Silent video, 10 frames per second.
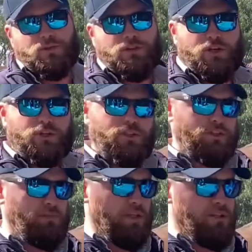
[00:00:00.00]
So just a
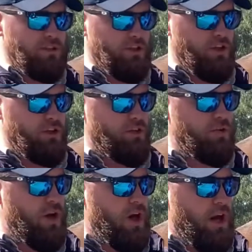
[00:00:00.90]
bit to show you
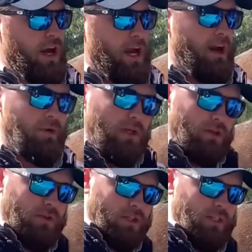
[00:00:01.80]
how we
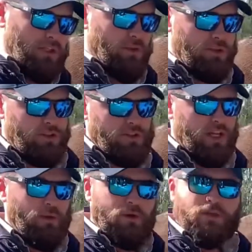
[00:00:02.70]
look at these horses, how
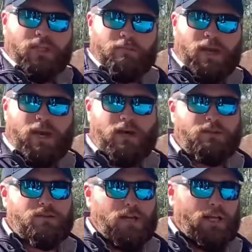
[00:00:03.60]
we look at their
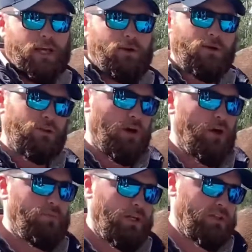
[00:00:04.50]
mouths, and how we look at the whole
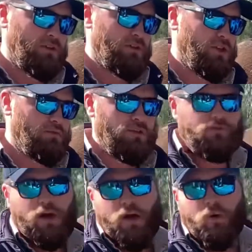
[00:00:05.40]
picture in terms of
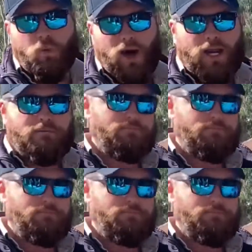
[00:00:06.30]
weight,